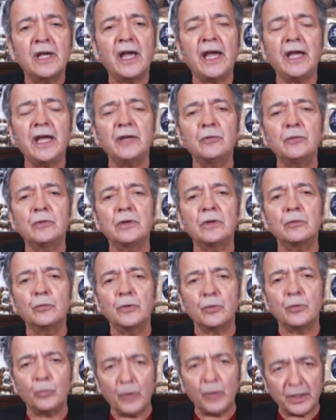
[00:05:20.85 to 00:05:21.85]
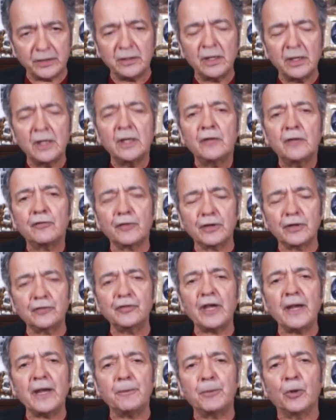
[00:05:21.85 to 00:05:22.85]
And when, for
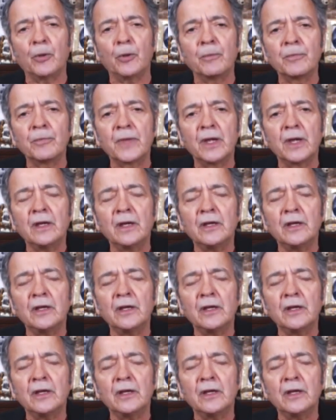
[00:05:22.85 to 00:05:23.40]
example,